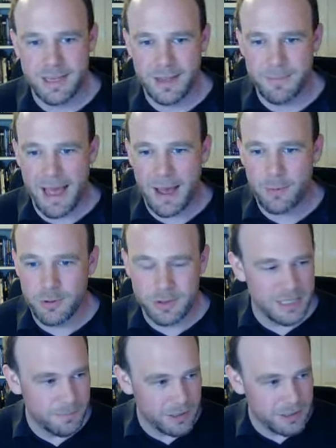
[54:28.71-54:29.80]
Um, how could this
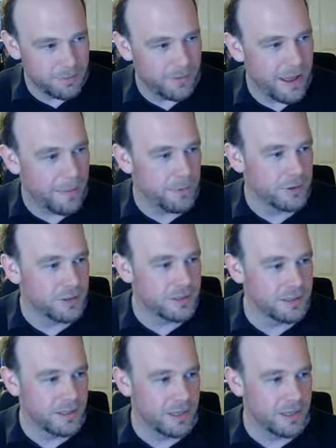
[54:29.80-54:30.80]
possibly have happened?